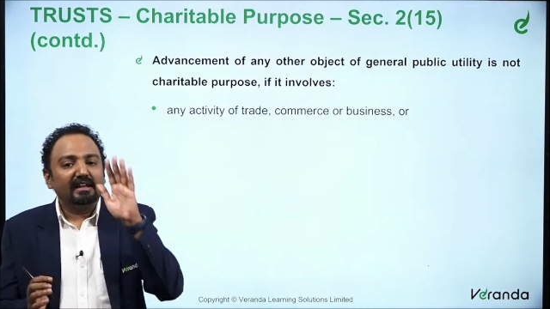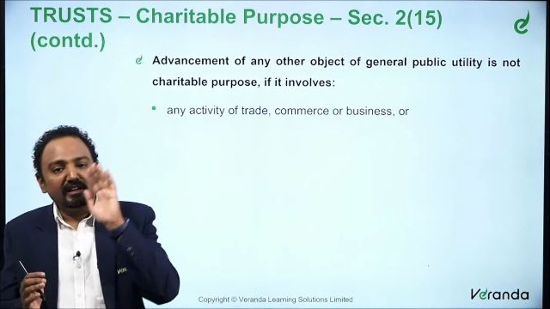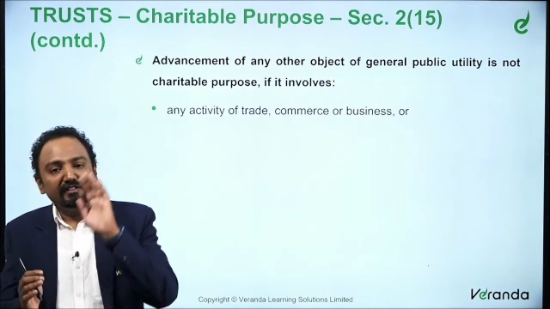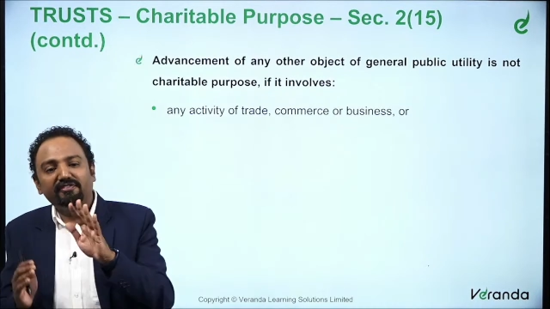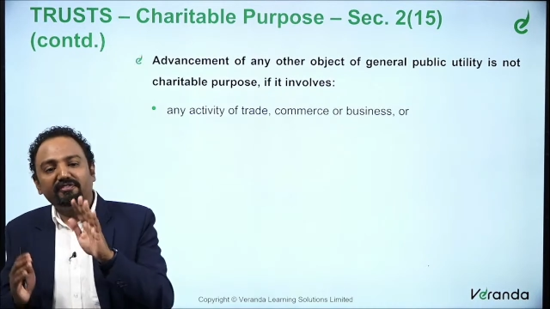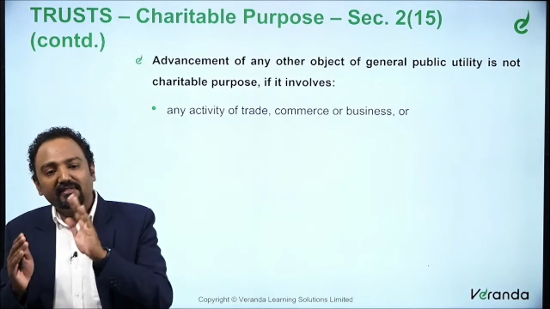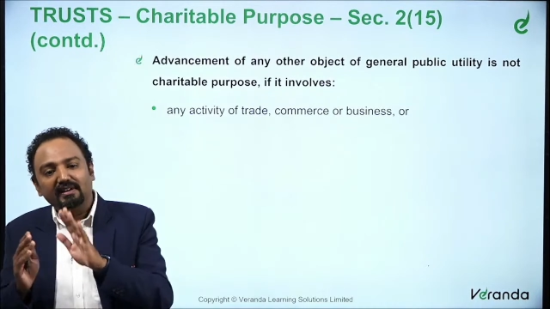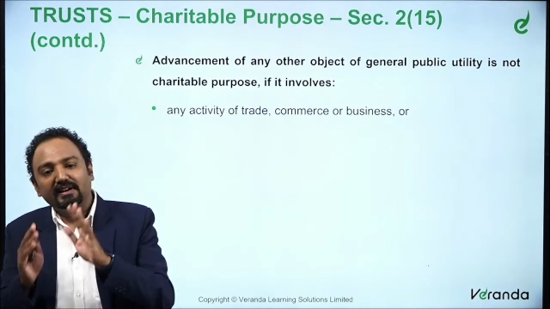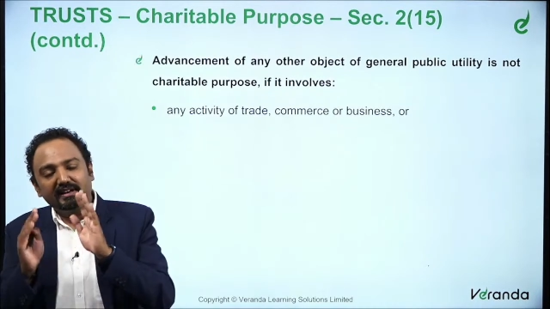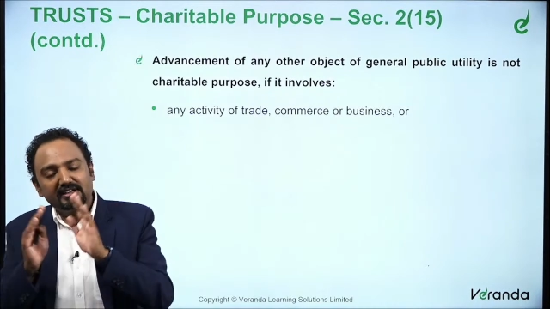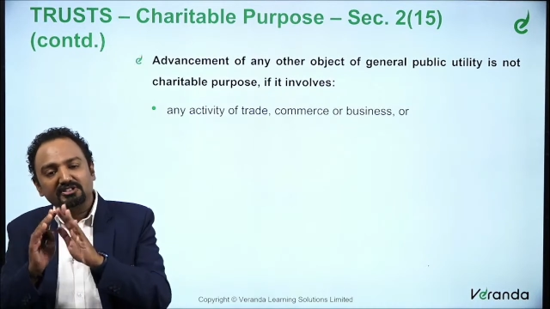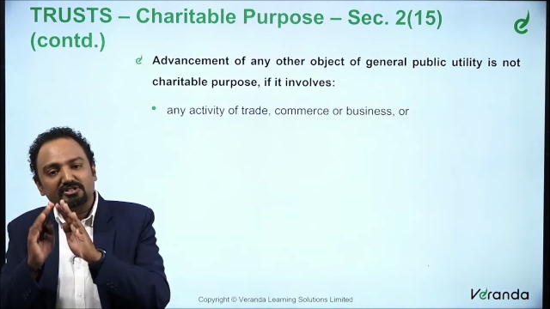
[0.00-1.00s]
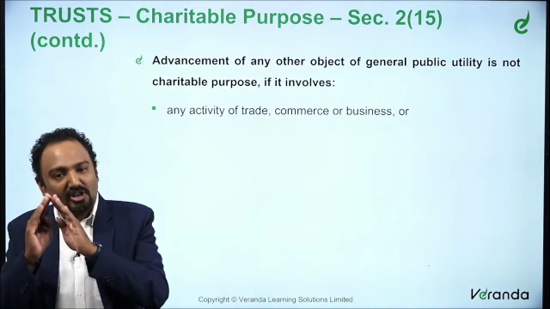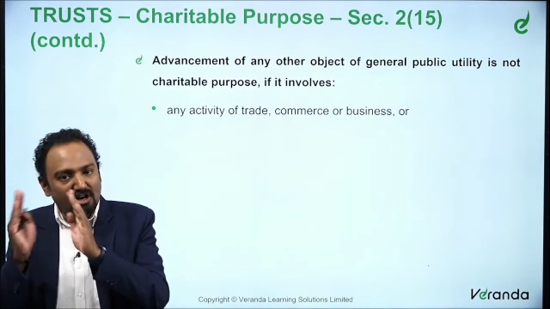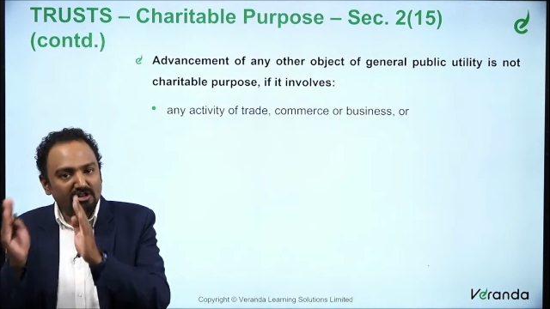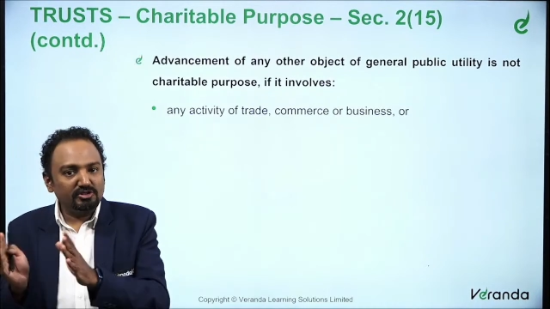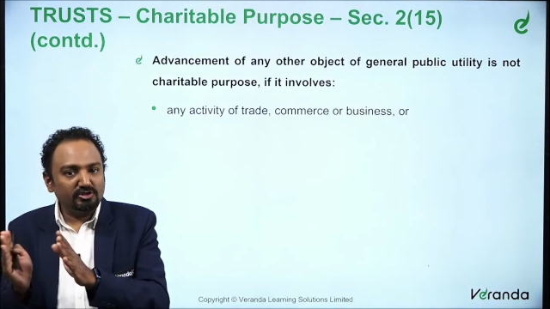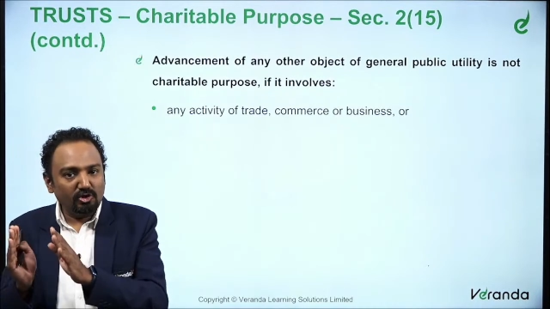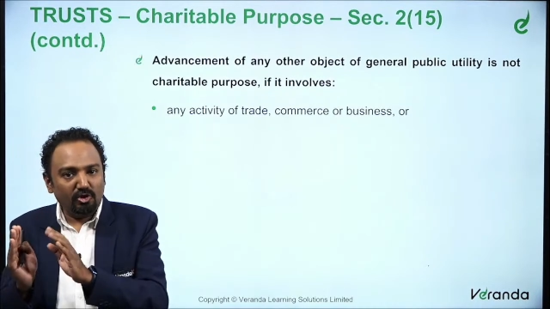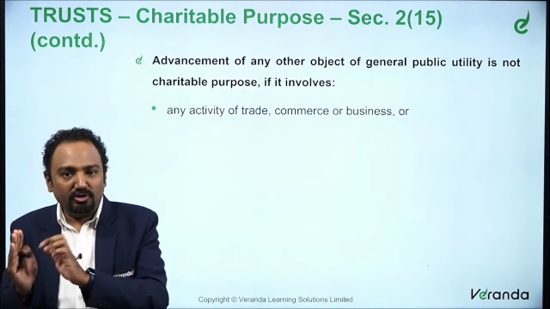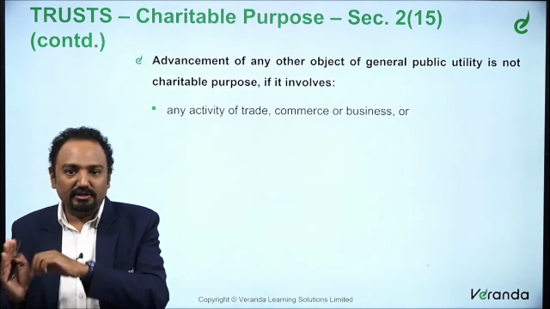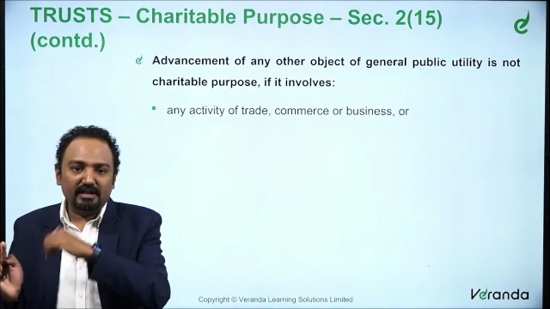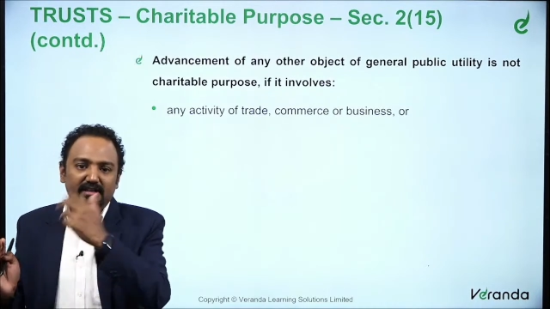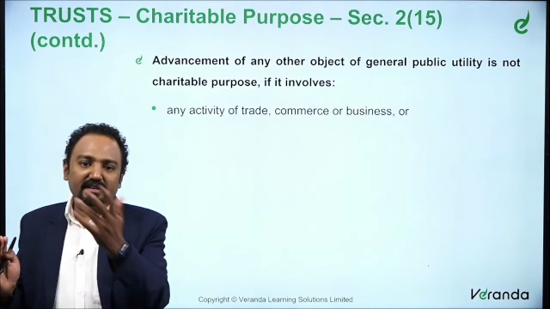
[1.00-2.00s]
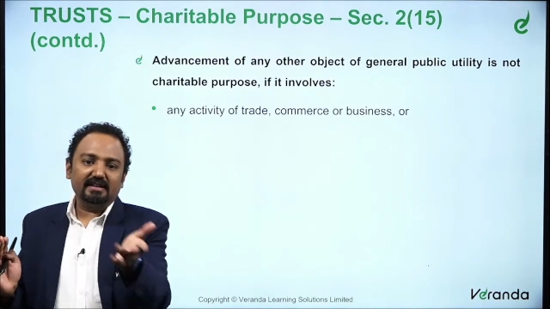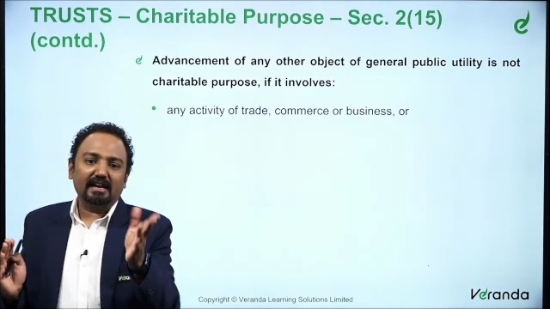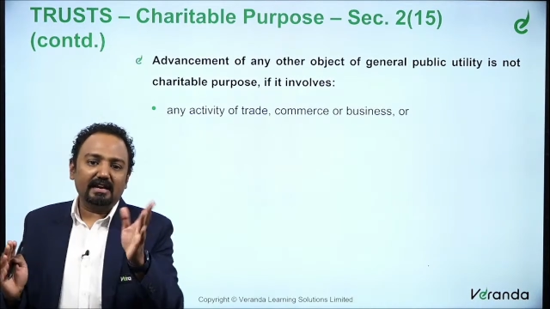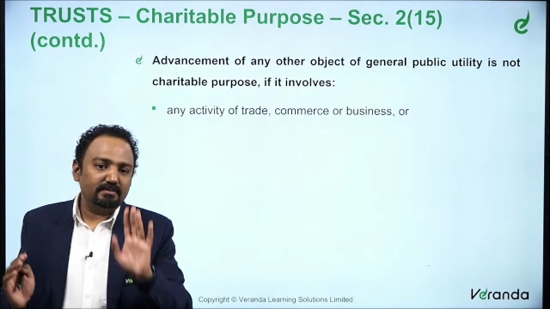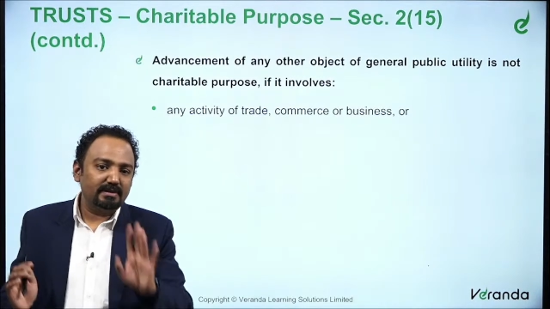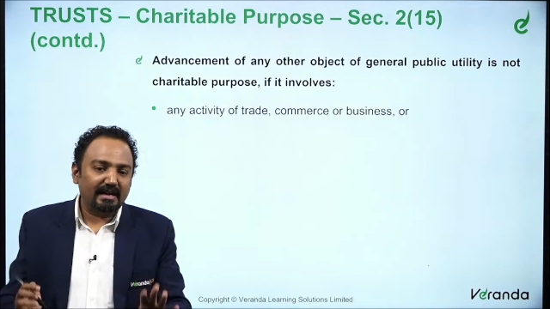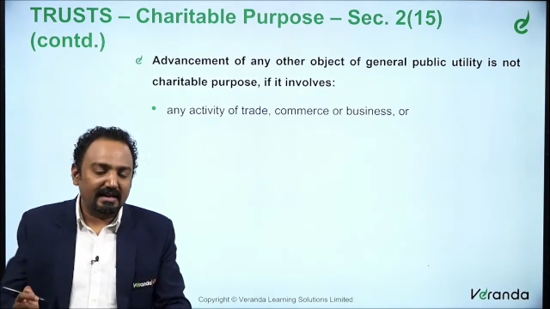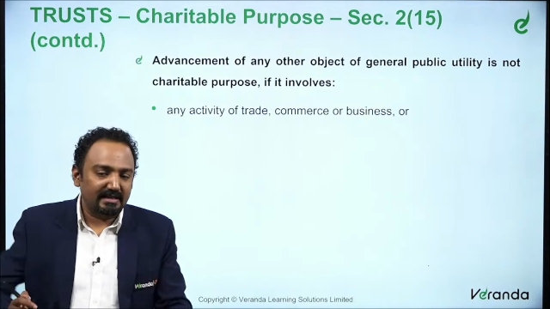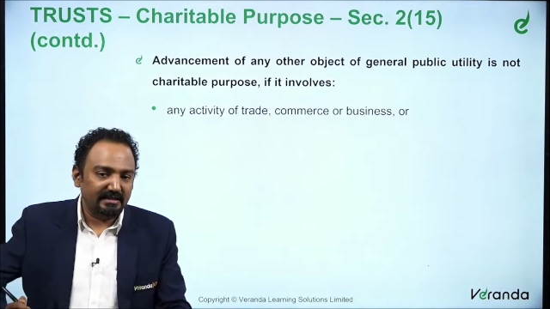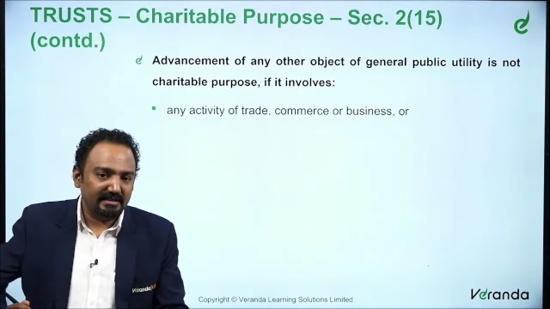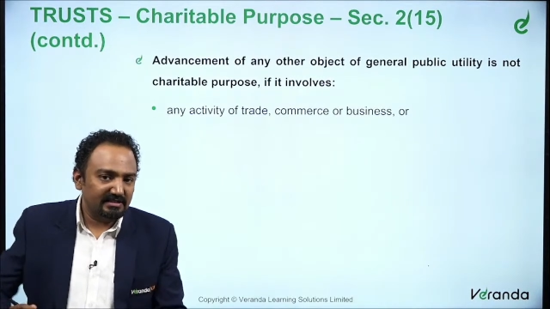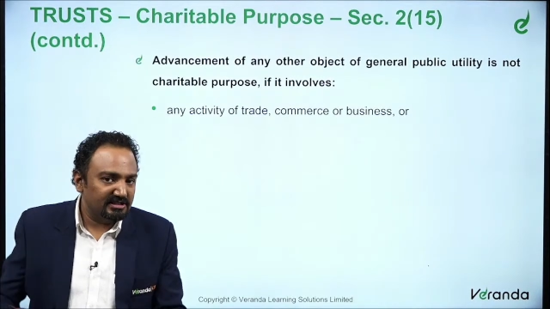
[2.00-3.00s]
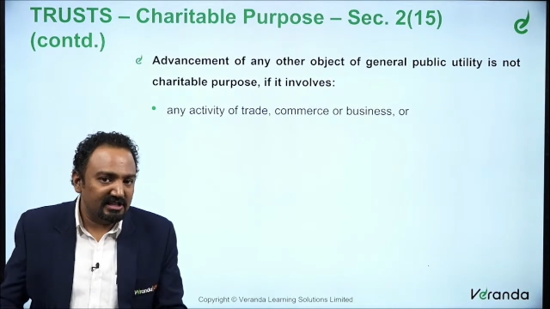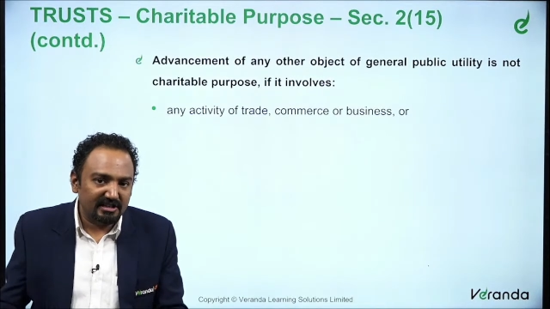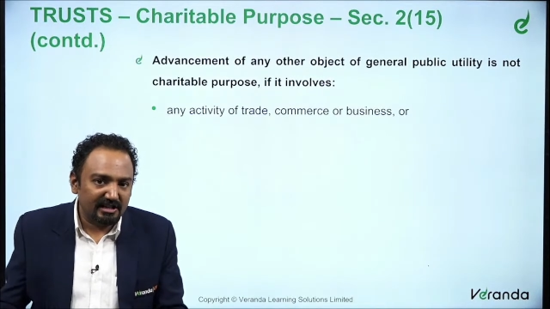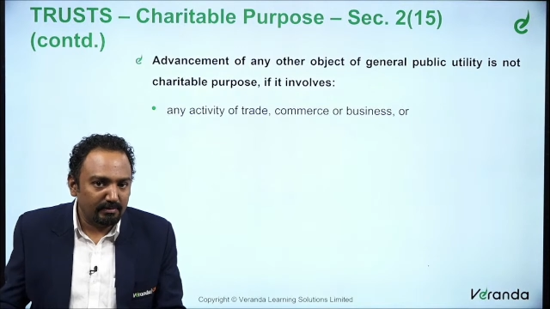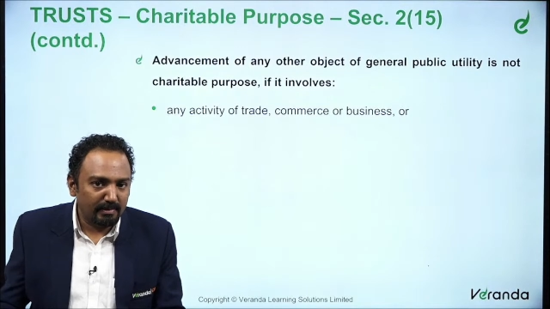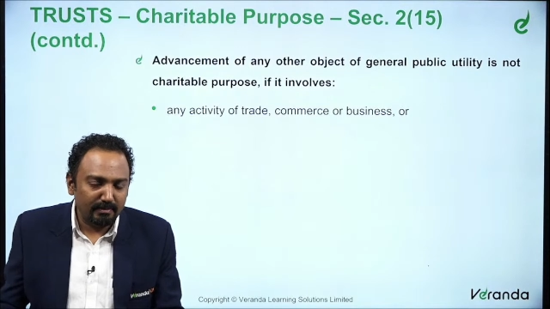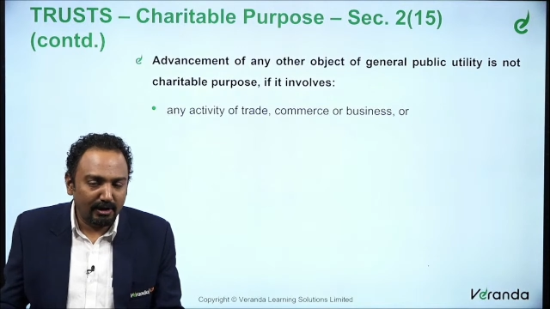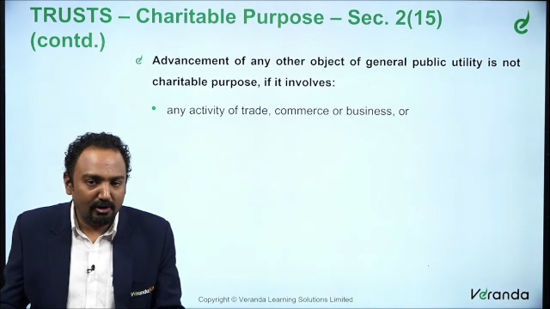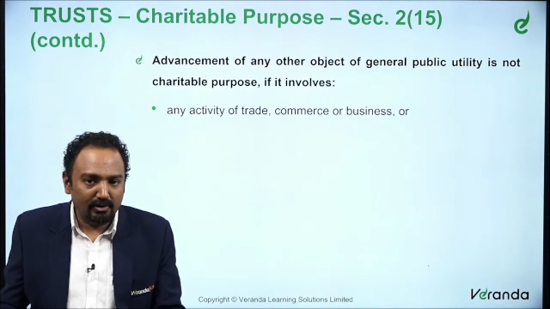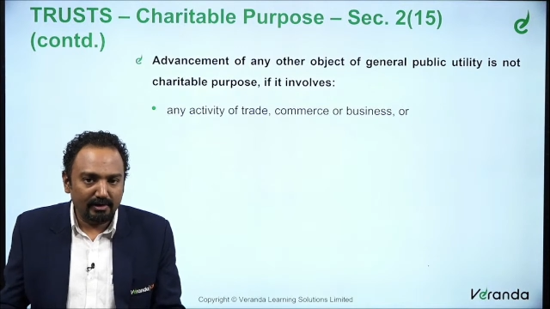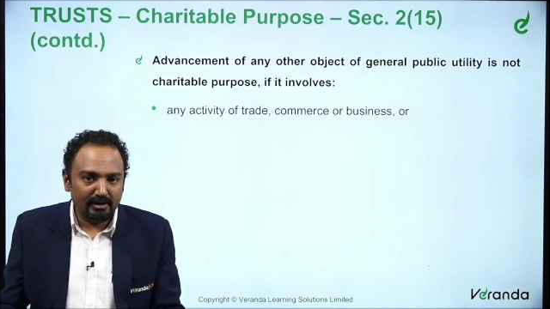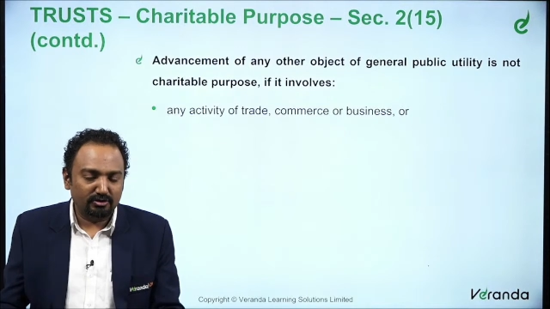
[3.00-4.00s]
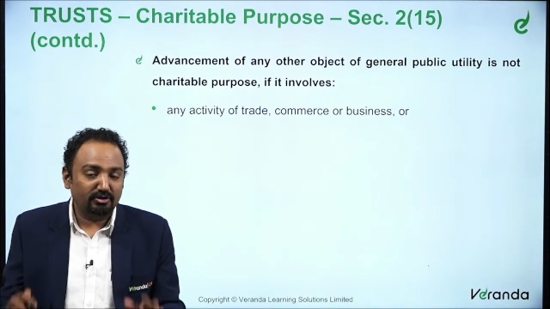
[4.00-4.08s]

if it is not so, then it can be categorized as general public utility.